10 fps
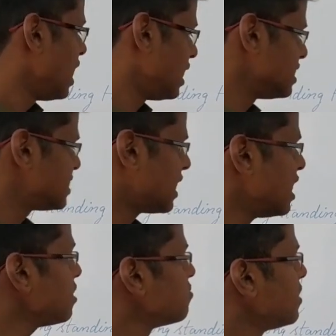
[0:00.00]
And the
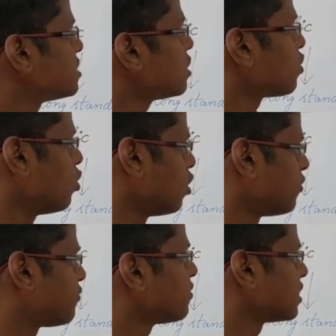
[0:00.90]
second major role
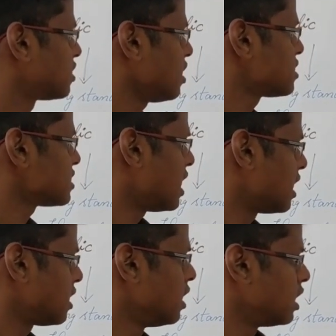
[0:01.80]
of drugs
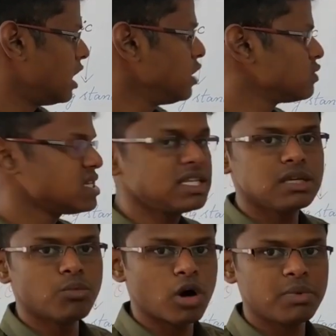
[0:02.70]
are reducing the
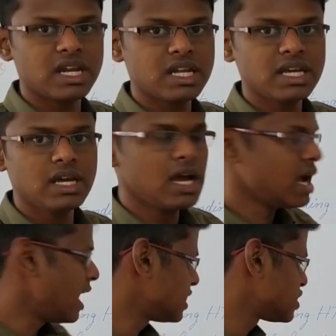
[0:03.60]
morbidity
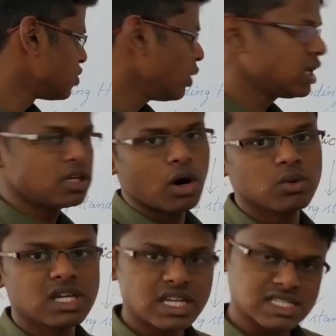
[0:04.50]
and slowing
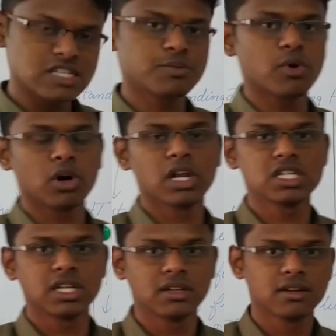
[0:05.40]
down the disease progression.